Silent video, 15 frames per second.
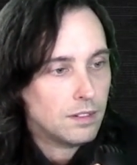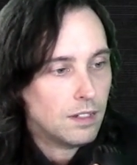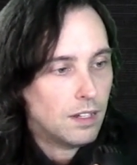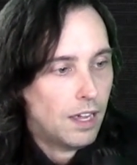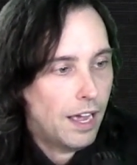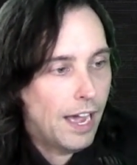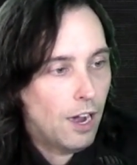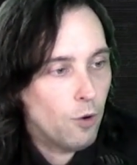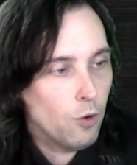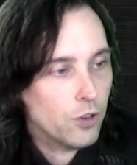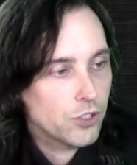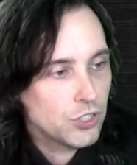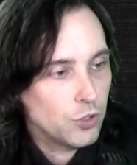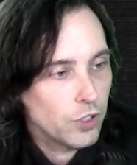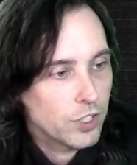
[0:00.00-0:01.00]
hours
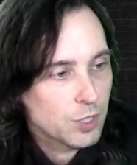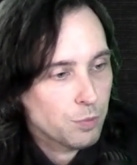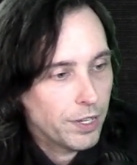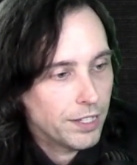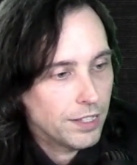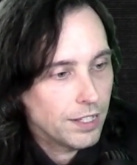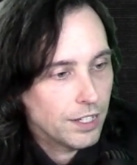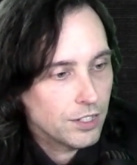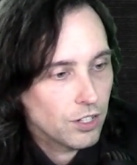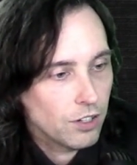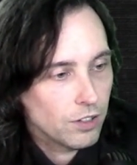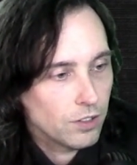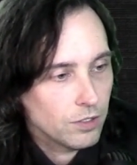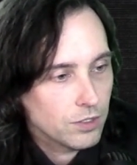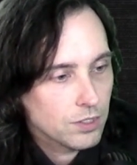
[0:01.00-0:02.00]
to explain the
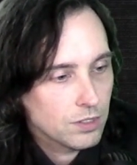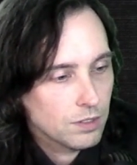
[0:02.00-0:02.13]
Eternals.